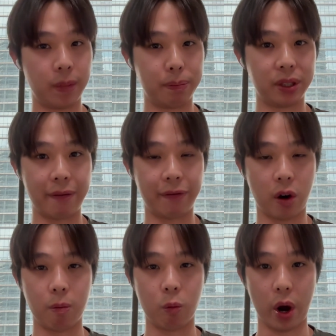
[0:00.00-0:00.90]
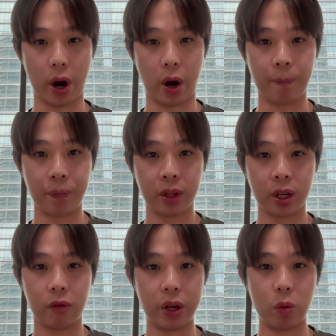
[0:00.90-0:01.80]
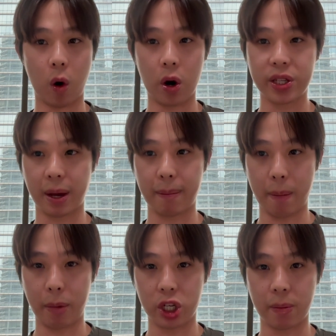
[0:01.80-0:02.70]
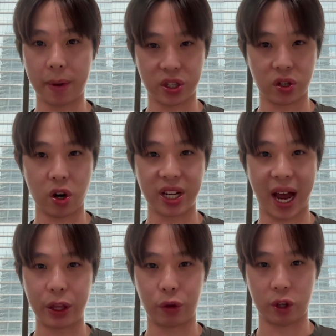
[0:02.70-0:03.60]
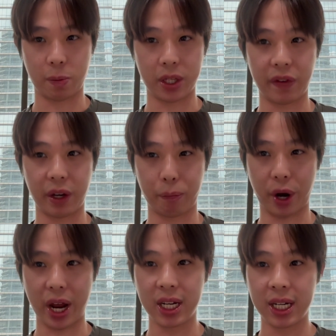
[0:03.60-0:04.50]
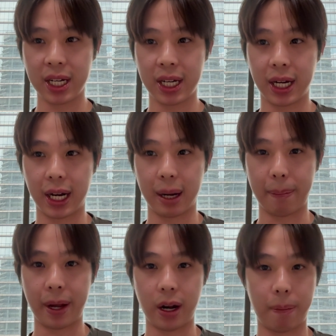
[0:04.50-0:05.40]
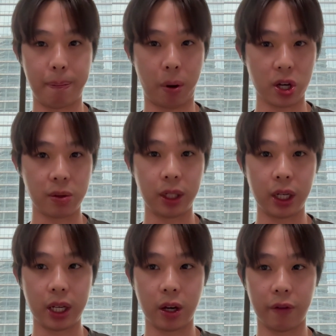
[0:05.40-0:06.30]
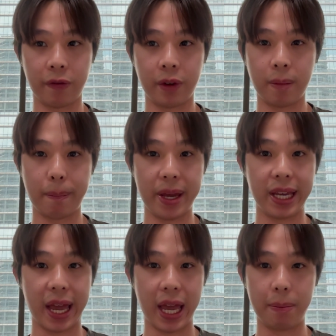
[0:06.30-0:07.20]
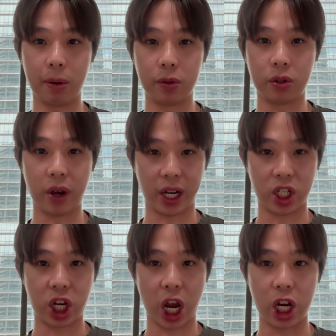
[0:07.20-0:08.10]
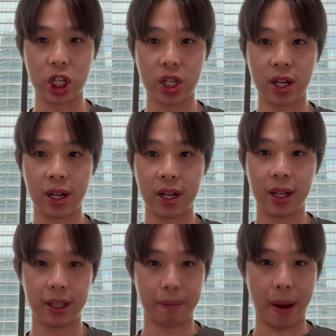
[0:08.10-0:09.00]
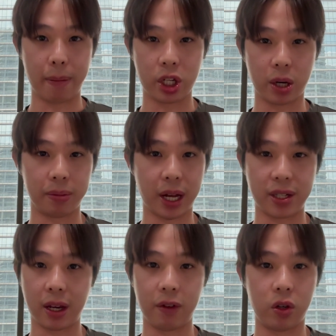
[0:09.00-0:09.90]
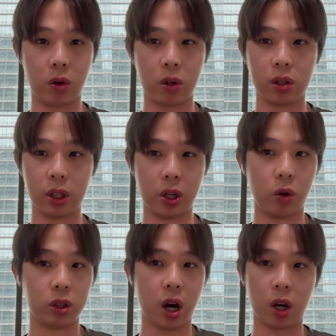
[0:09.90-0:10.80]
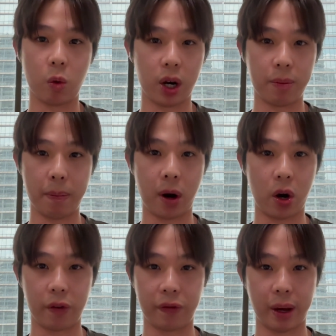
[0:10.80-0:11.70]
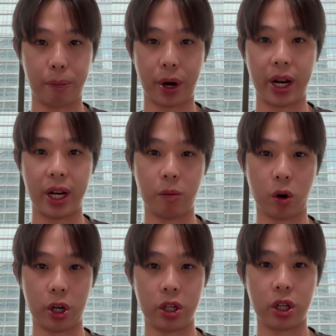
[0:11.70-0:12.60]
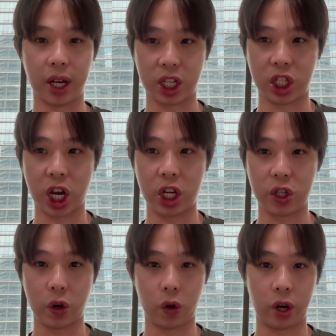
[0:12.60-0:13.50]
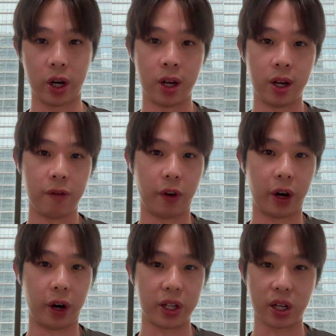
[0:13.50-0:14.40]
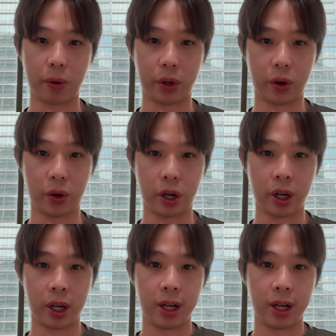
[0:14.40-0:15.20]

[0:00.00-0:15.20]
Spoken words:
a platform where rewards and membership is not tied to a specific brand, but a possibility of being able to exchange the membership. Let's say if you no longer want to be part of that brand anymore, you could exchange for example, your